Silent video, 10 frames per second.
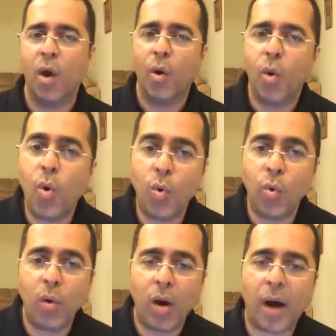
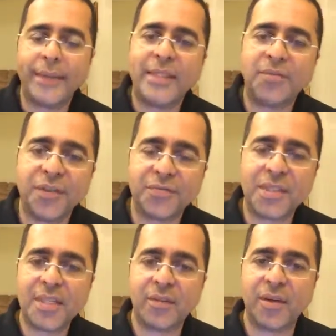Who are these
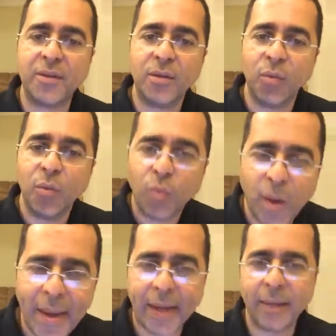57 women?